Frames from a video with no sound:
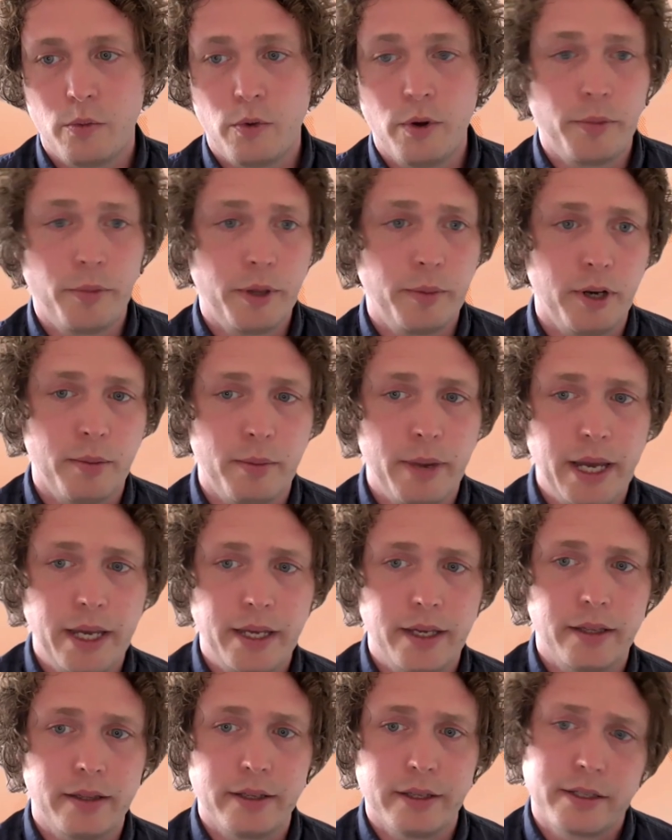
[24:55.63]
when people are
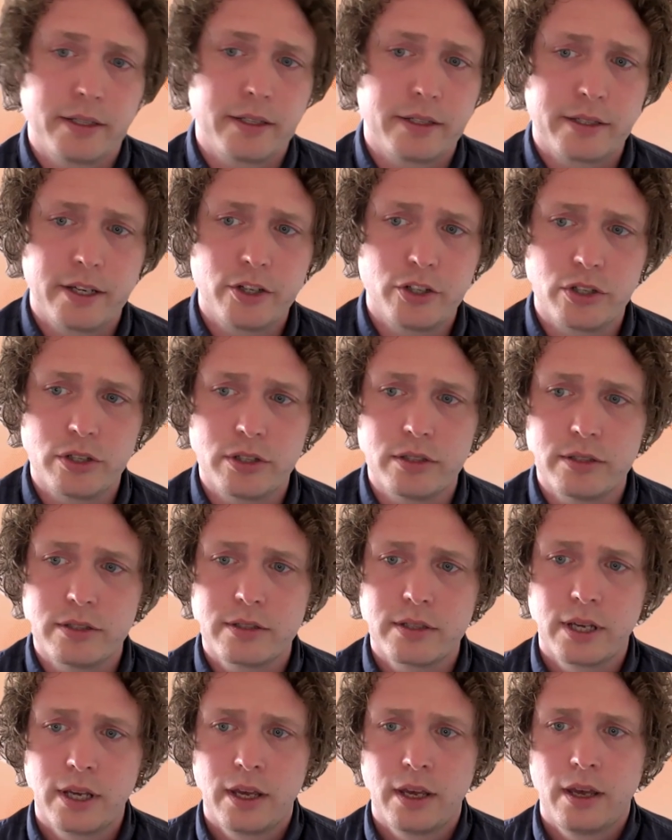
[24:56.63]
making these
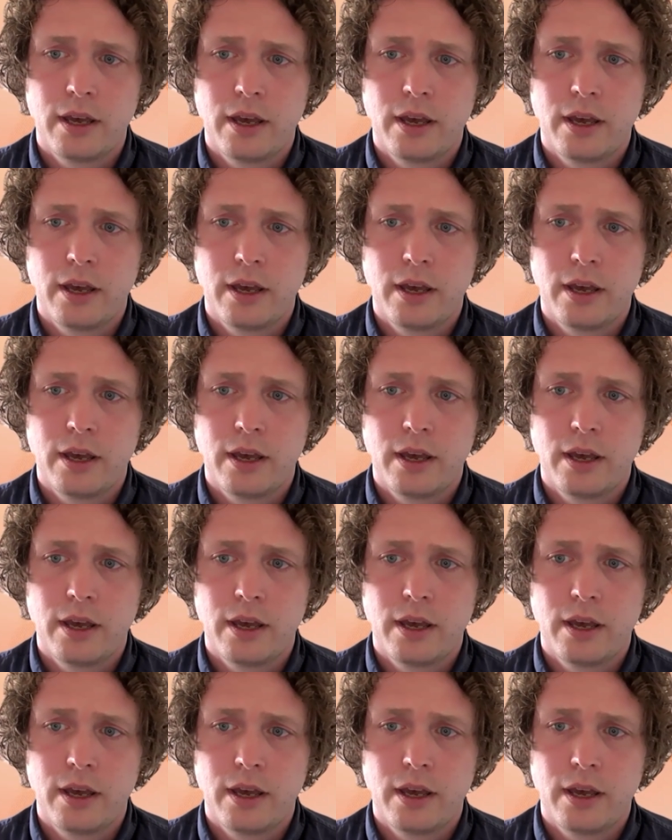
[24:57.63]
decisions.